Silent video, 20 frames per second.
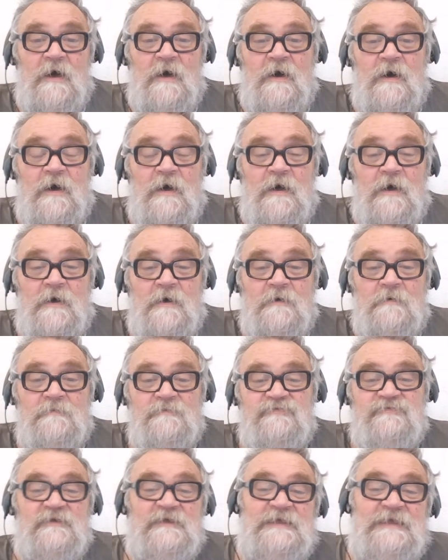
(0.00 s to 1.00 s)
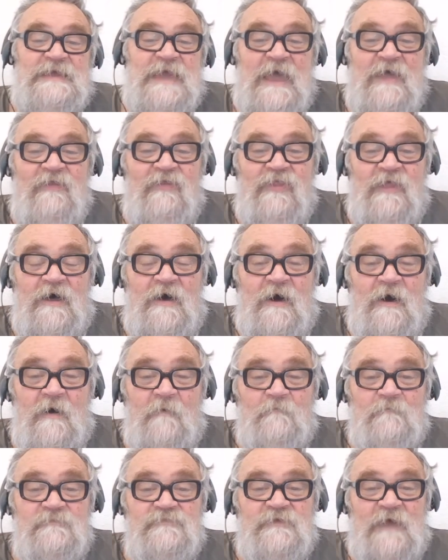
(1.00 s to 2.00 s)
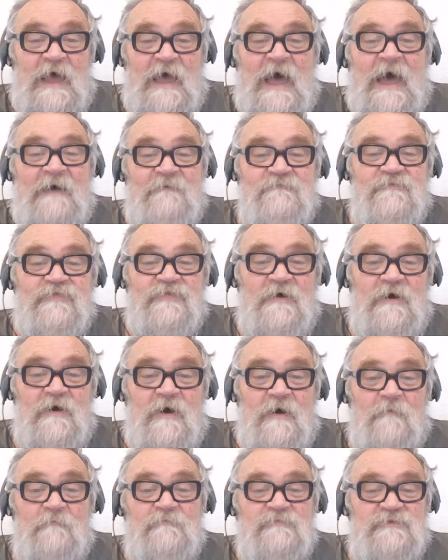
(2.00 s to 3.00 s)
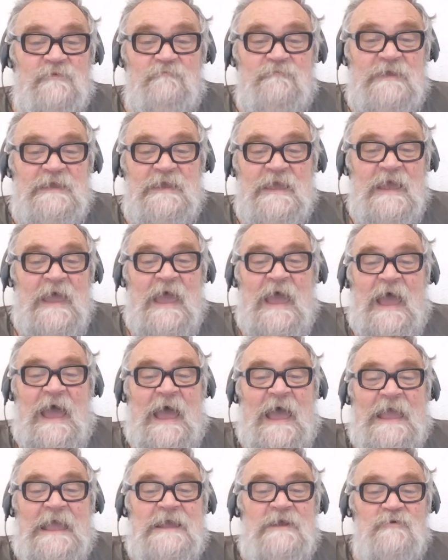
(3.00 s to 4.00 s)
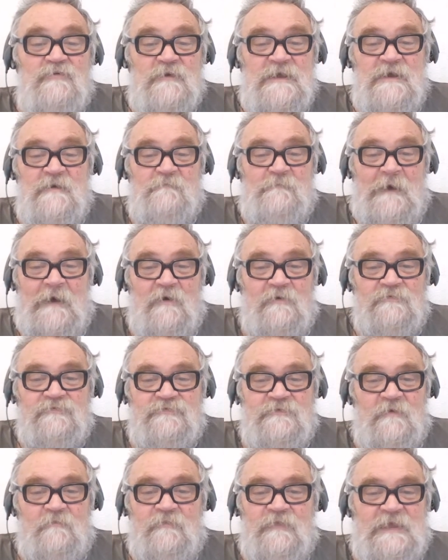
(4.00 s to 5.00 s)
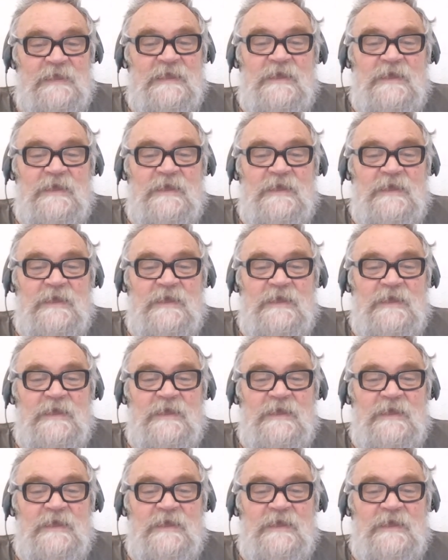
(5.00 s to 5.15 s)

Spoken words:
To get the hump, to have the hump, to be angry about something.